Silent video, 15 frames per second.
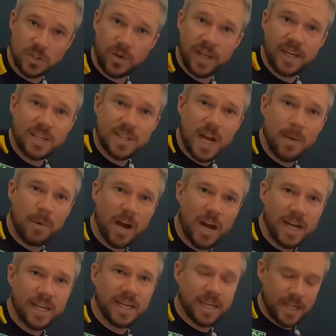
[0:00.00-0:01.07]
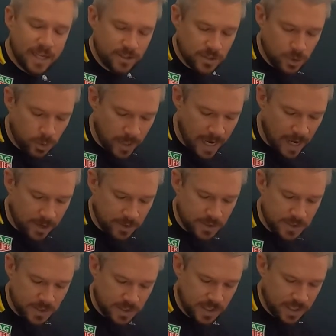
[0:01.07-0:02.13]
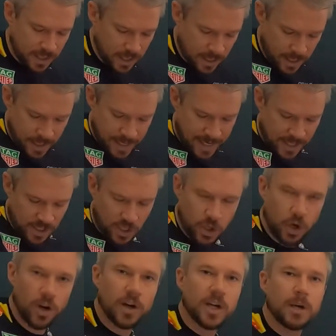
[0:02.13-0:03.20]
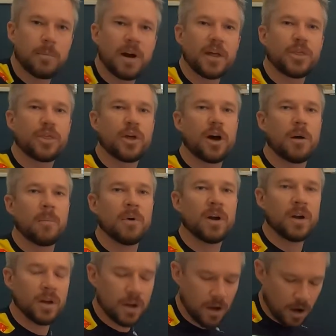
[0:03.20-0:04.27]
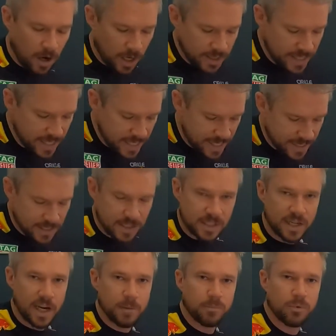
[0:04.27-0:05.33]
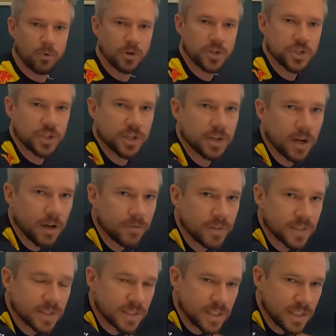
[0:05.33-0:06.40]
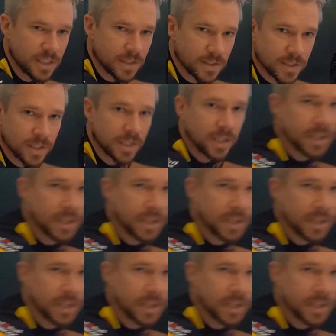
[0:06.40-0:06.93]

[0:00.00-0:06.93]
So anytime I get into or out of the seat, I actually hook my thumb on the inside portion of the seat